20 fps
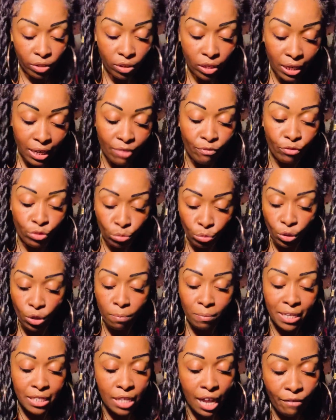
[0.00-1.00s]
lived through
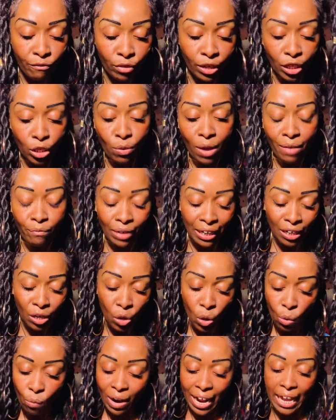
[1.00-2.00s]
me so i feel like you have like a
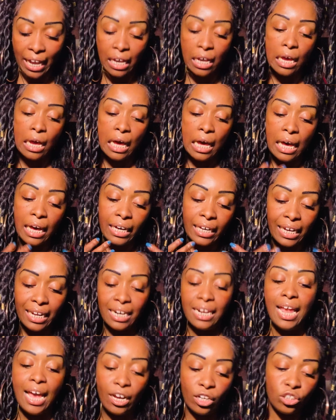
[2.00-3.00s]
great
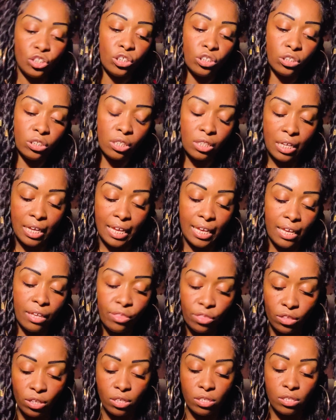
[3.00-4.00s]
connection to the
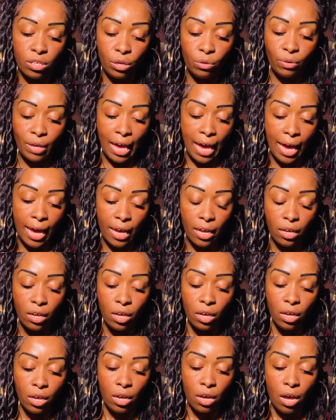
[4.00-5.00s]
ethers okay
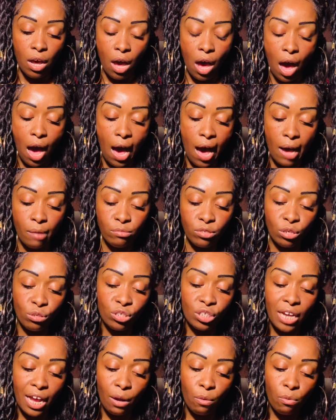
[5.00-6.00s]
um so
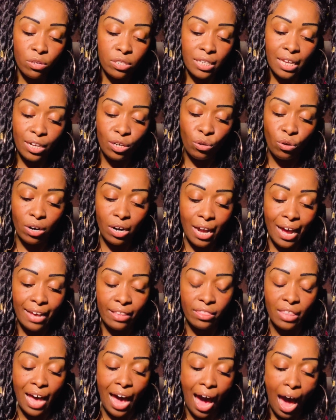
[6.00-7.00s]
check what's in your
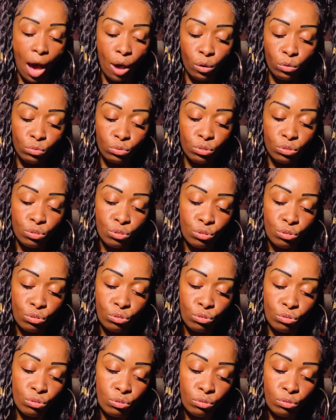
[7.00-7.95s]
ninth house